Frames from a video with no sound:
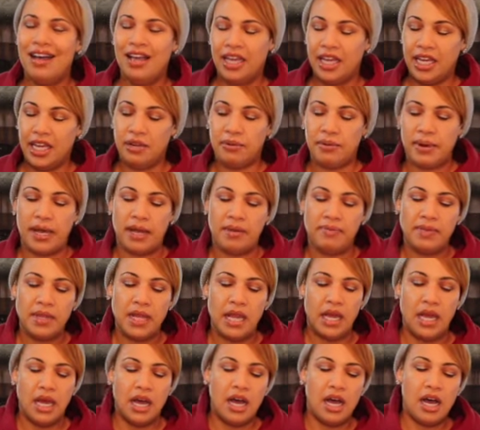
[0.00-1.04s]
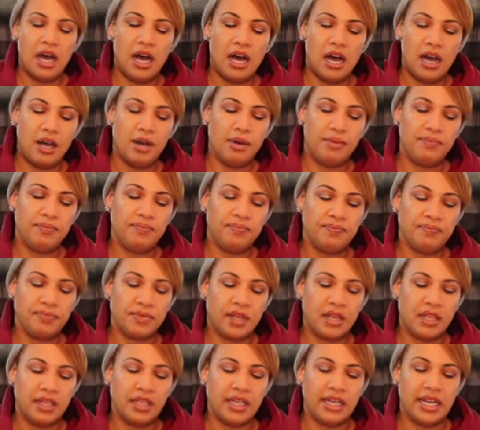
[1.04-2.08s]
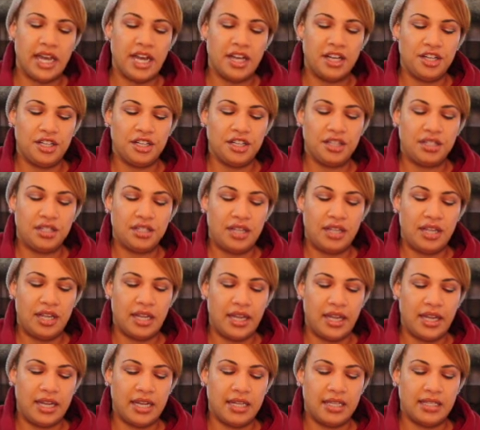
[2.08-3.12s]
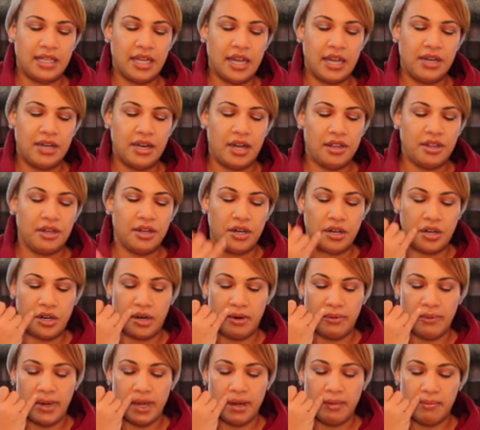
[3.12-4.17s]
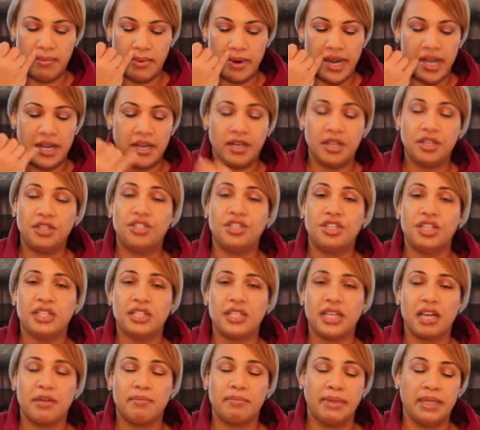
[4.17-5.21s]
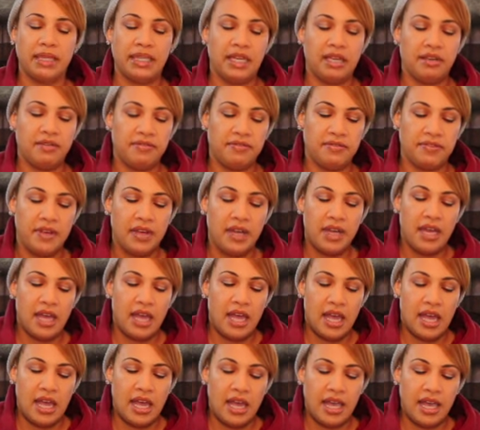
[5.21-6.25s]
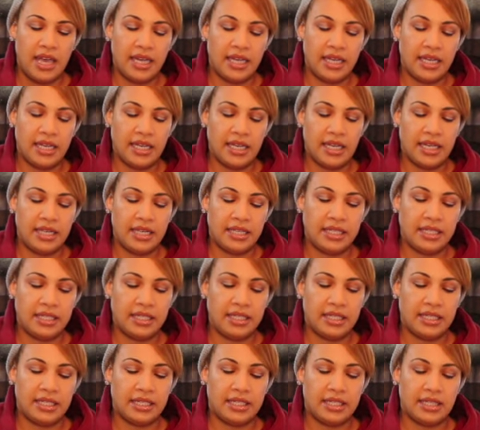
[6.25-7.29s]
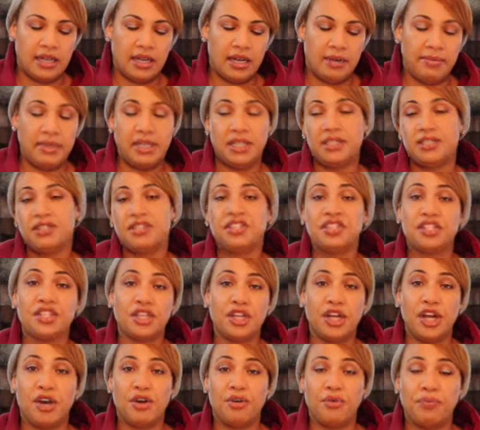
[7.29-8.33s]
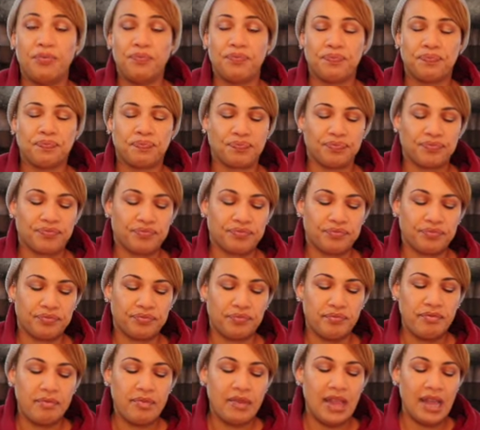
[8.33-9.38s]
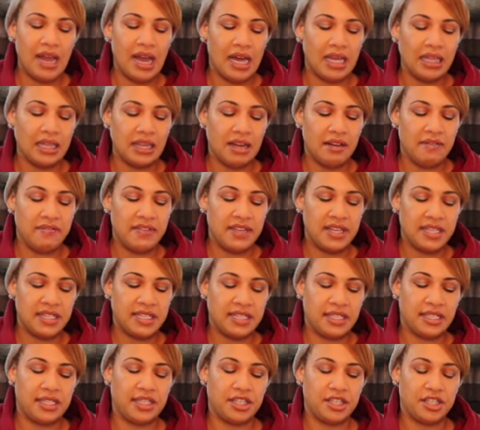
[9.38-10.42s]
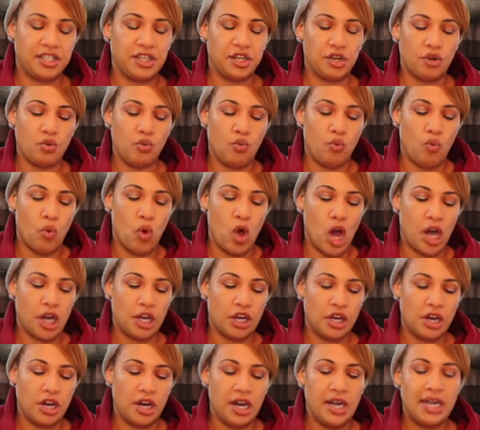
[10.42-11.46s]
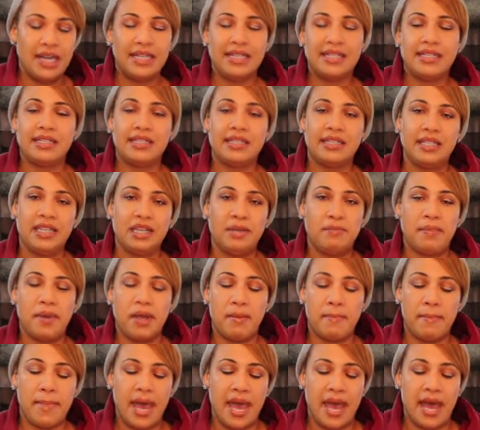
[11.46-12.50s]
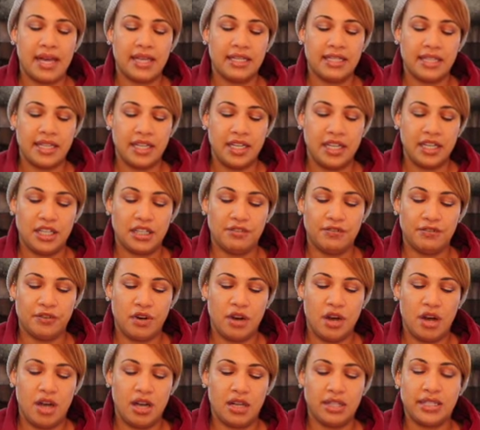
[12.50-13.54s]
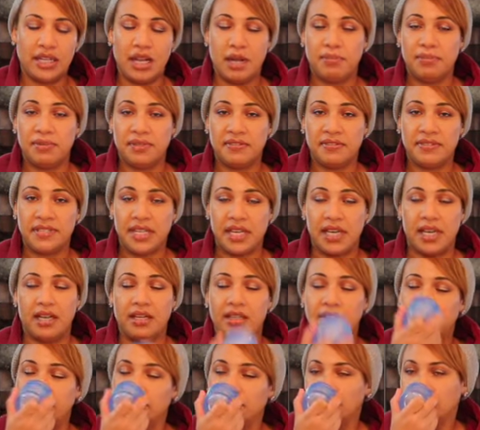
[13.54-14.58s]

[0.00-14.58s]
Anyway, Laneige is another Korean brand, just like Belif. It is, I mean, it's the snow. I love this. This is their water sleeping mask. It is for all types of skin.